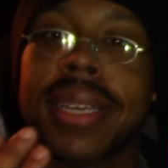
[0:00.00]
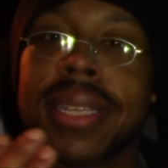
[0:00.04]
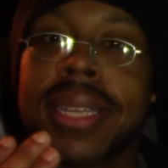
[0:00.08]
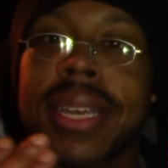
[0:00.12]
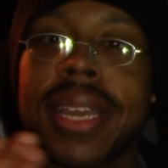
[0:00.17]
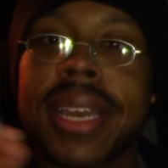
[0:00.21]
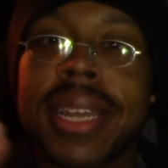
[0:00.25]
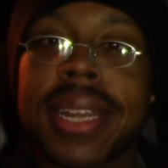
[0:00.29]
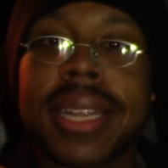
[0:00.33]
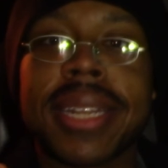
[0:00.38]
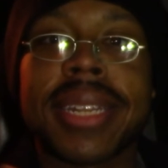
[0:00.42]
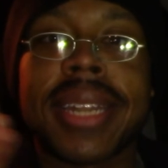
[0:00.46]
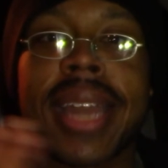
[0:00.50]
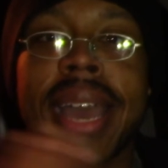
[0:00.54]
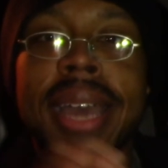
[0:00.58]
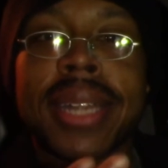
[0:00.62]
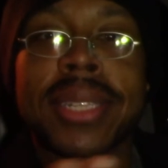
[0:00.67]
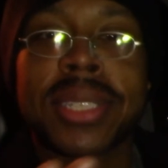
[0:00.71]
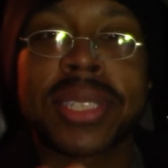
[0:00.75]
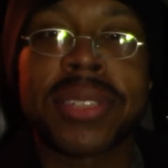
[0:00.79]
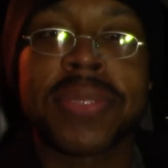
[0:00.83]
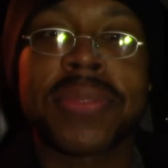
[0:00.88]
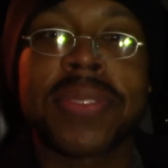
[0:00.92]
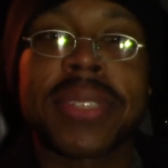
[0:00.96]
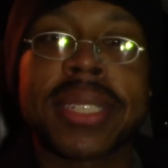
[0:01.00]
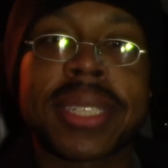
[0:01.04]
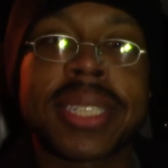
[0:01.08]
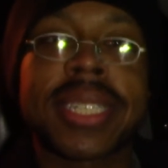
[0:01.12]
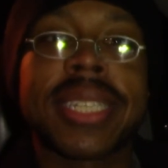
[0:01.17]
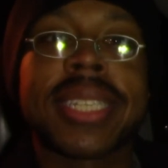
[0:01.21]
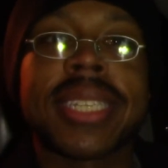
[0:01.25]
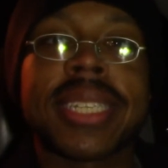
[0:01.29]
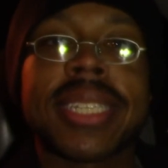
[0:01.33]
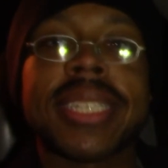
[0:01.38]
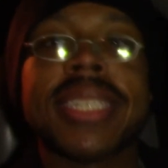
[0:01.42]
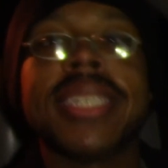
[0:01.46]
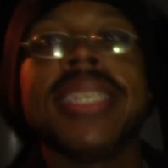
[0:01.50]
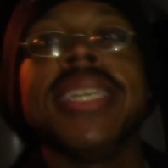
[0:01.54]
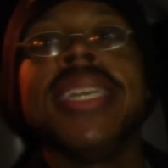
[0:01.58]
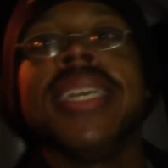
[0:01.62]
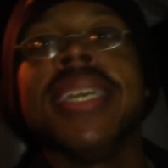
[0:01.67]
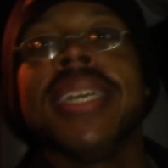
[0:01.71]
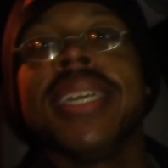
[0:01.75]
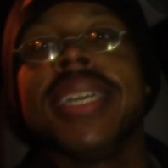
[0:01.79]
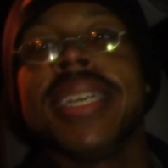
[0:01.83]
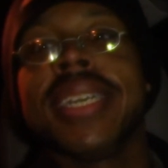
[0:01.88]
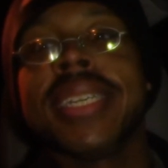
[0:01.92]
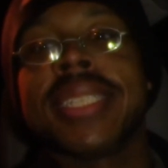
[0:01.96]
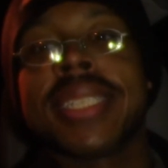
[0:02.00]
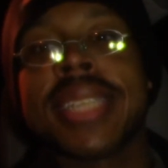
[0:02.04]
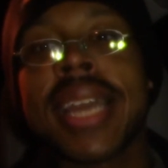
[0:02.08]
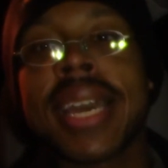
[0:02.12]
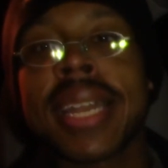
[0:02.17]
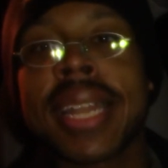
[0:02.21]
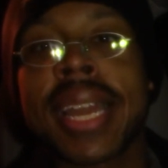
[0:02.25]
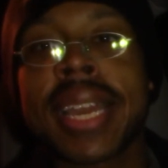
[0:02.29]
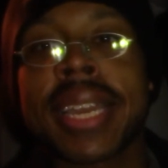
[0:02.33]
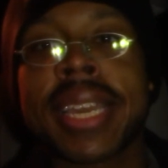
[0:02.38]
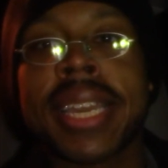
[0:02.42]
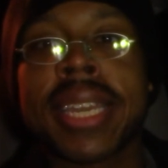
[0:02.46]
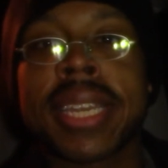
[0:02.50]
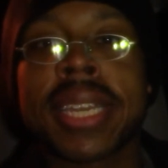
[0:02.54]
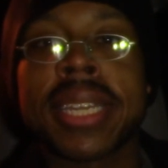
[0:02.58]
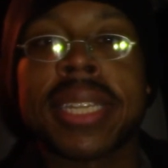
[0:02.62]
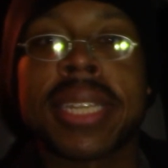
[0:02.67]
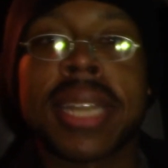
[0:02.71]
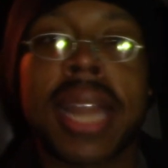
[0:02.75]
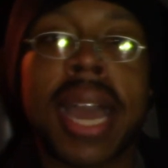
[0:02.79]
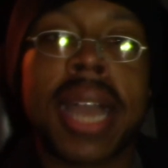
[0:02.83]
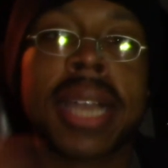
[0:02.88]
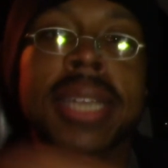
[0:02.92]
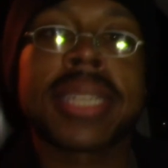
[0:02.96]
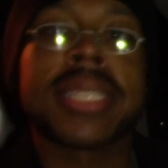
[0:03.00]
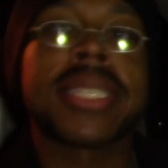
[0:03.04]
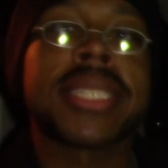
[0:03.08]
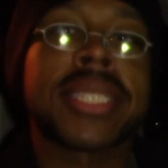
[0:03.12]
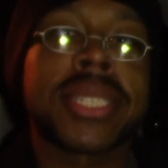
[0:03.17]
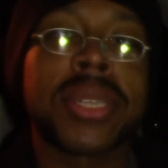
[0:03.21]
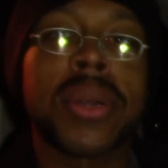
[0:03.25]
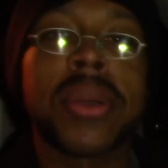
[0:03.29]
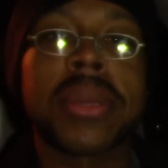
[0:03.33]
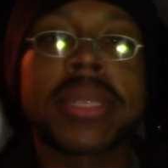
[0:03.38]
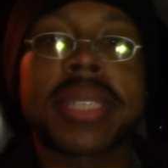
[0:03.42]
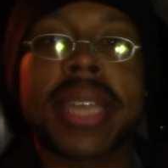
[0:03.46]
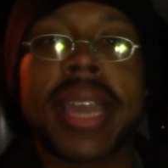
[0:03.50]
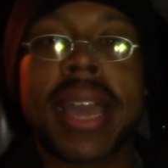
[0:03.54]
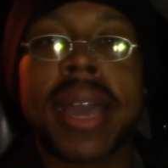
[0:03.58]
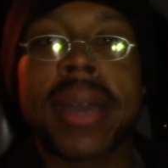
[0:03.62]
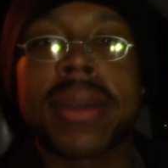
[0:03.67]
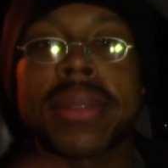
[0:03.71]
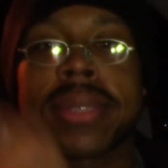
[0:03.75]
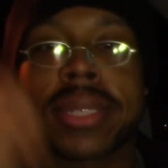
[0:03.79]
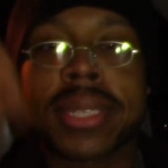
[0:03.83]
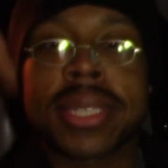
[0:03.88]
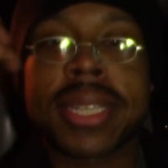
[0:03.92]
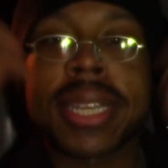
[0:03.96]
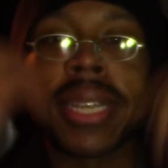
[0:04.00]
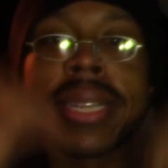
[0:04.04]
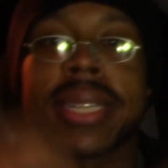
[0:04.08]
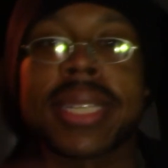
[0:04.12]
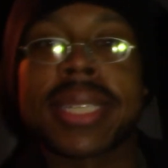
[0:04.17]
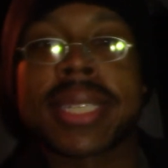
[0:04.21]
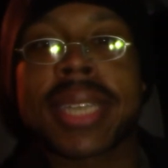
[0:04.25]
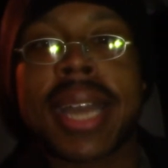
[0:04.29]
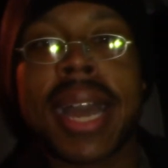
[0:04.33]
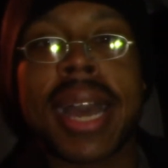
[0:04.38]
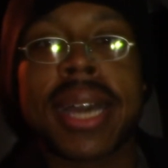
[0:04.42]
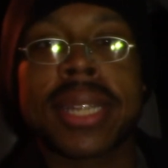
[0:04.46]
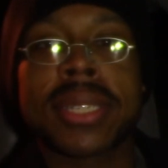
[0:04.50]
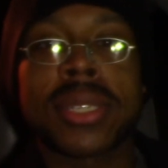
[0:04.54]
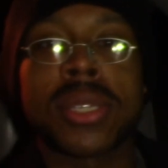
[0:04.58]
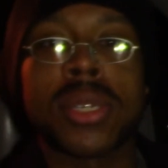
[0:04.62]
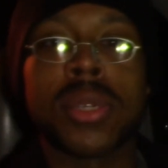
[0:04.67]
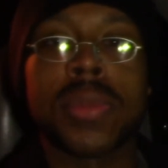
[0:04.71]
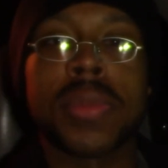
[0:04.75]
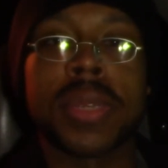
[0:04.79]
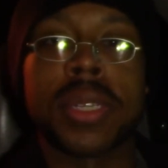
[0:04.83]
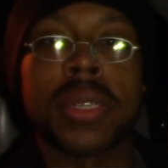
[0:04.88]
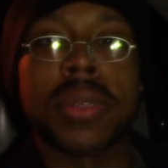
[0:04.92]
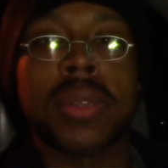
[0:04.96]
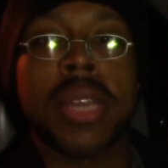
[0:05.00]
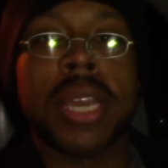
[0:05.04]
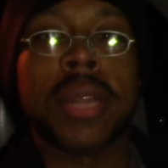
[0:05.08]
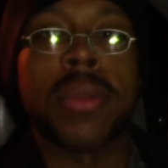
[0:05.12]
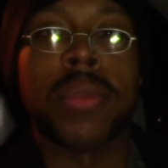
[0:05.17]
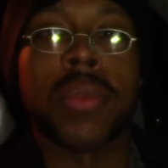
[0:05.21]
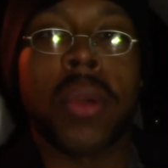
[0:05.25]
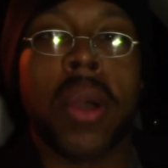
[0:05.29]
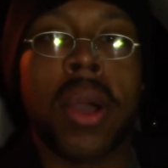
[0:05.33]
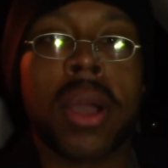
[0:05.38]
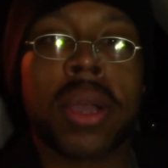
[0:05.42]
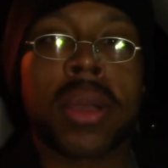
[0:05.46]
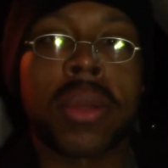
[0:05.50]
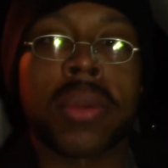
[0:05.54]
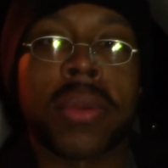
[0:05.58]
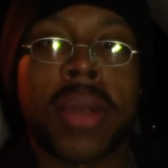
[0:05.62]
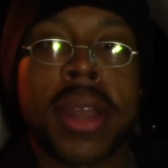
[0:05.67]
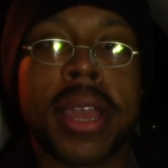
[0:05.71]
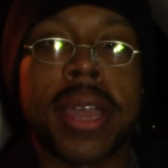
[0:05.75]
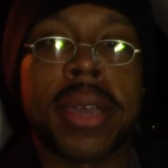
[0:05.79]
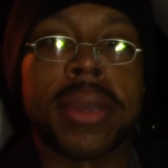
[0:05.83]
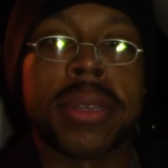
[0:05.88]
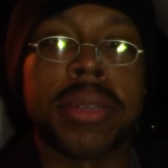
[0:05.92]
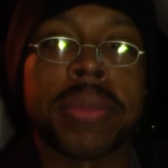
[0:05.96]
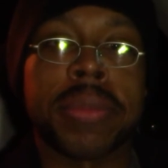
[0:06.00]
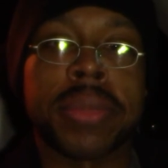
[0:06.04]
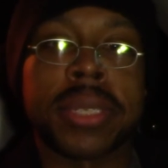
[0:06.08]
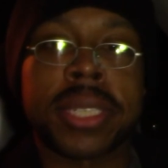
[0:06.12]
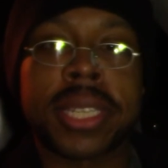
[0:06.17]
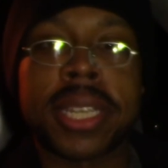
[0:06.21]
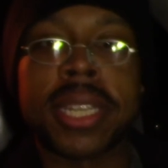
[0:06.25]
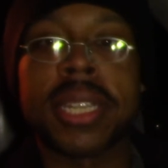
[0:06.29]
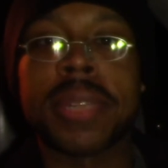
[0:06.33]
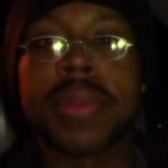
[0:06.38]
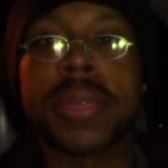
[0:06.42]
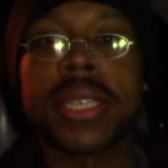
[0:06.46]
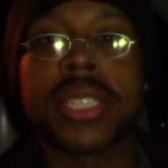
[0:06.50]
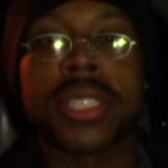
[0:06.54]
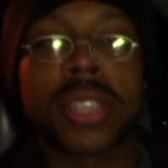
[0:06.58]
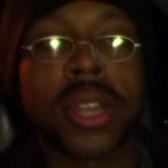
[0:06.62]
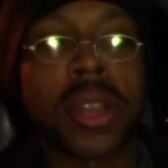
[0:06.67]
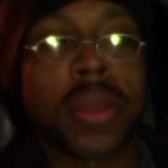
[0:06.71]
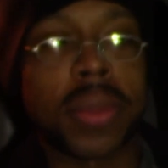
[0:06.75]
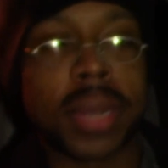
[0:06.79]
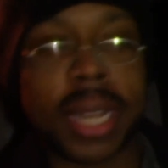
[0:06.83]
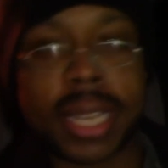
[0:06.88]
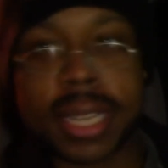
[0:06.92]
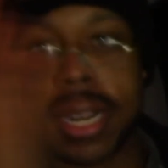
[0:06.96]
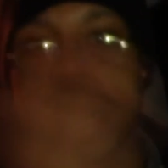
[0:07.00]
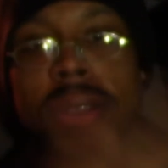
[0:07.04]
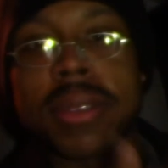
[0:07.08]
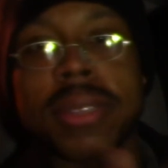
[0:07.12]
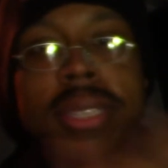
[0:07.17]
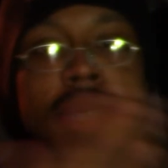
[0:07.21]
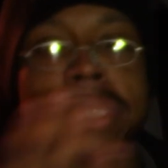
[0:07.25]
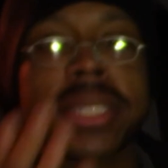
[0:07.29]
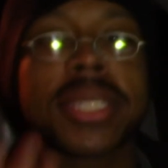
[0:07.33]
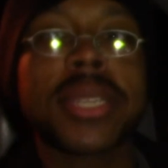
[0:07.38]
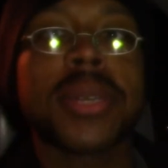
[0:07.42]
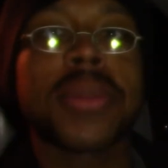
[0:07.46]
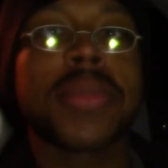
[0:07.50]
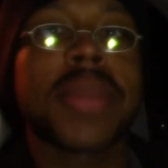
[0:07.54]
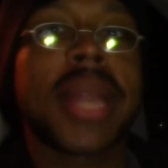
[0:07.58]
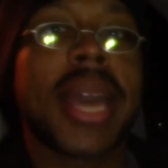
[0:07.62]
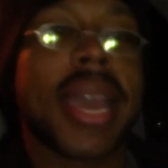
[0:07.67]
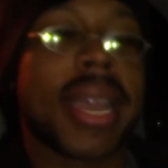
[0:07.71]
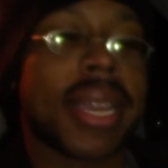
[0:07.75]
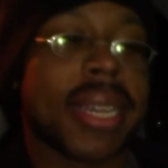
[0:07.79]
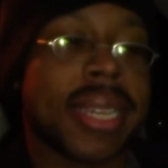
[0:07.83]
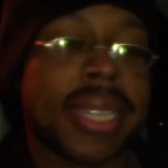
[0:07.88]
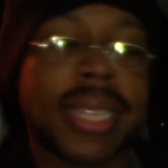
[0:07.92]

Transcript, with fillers: in a Nazi facility it's not like he could knock a soldier out, steal his costume, and, and walk around and pretend to be German. Like, no, you're still black.